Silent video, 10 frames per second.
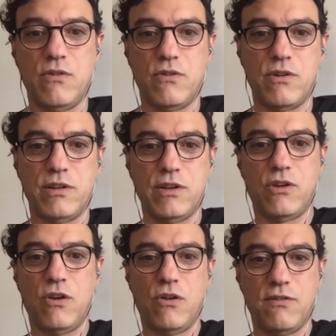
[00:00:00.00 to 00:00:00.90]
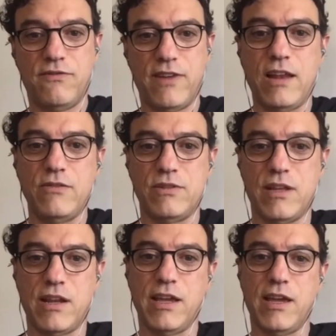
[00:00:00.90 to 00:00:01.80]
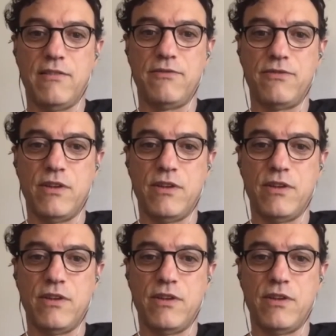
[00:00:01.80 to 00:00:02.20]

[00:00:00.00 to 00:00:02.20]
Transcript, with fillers: or the whole values that i have